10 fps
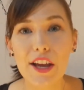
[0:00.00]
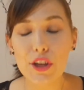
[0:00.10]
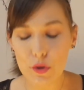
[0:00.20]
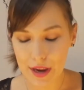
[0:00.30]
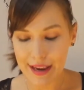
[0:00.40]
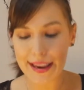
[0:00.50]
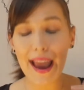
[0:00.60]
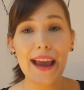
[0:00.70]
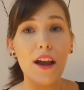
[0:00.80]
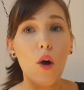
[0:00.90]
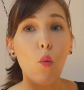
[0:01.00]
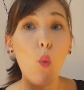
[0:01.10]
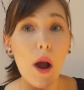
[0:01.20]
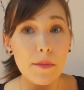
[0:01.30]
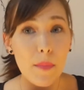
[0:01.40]
You can get
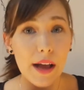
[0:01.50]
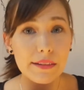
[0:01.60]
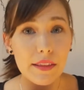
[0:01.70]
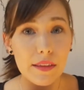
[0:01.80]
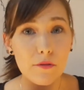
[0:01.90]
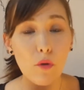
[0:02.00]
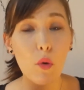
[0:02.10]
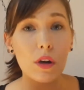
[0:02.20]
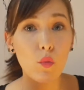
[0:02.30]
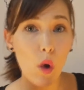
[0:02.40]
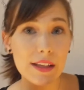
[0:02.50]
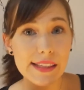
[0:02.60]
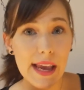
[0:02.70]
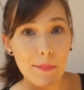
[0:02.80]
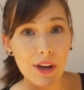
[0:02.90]
1 month for one
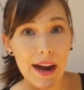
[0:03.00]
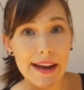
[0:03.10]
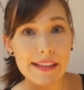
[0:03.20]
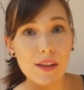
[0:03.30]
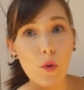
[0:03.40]
set price,